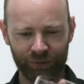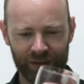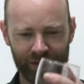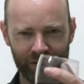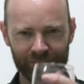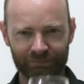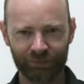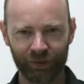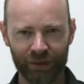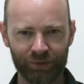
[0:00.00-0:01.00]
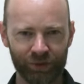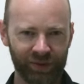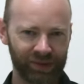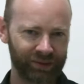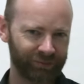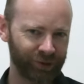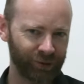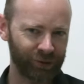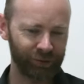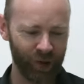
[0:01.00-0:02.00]
the uh, grape juice and
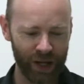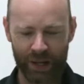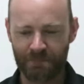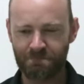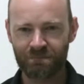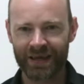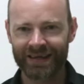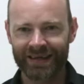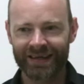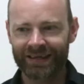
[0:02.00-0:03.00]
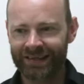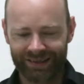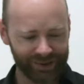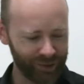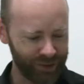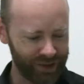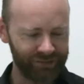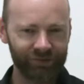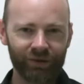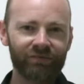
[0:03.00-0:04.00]
called it wine. So uh,
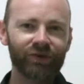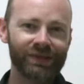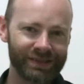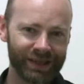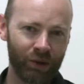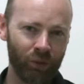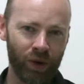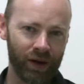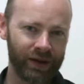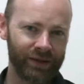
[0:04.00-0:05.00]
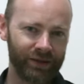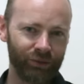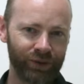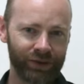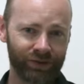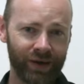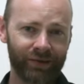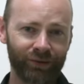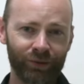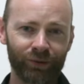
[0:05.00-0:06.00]
if you're ever in Taiwan and you want to try
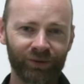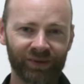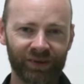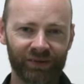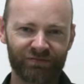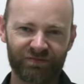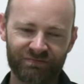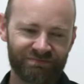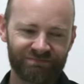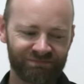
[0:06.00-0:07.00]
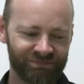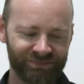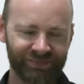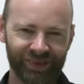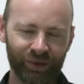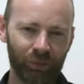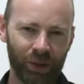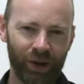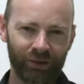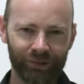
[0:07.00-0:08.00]
the local stuff, don't
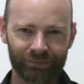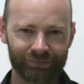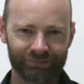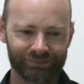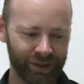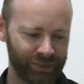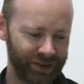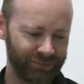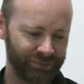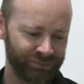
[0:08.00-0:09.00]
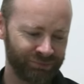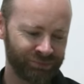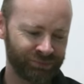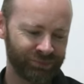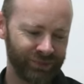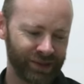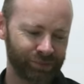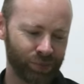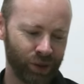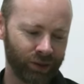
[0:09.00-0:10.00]
bother. I mean,
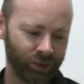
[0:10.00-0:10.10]
this bottle